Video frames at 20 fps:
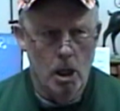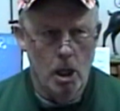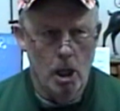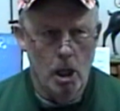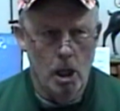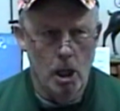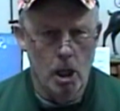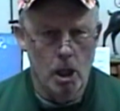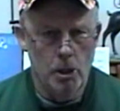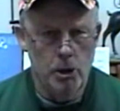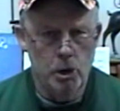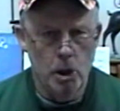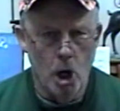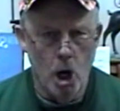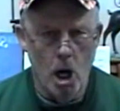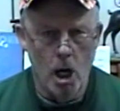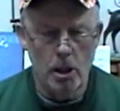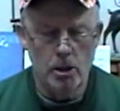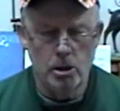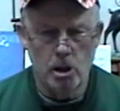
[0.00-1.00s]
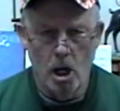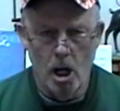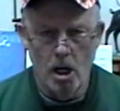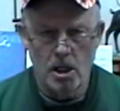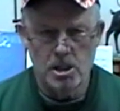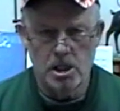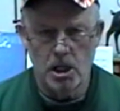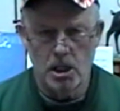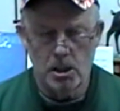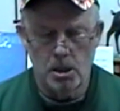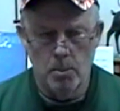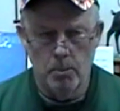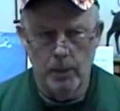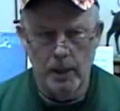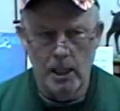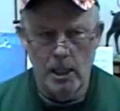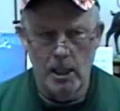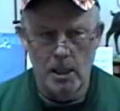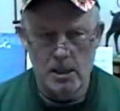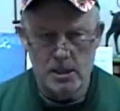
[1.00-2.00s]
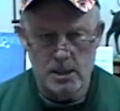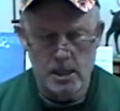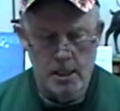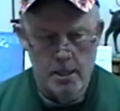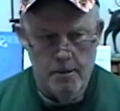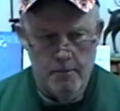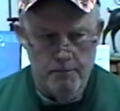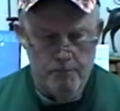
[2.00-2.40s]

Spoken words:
non-toxic to bees.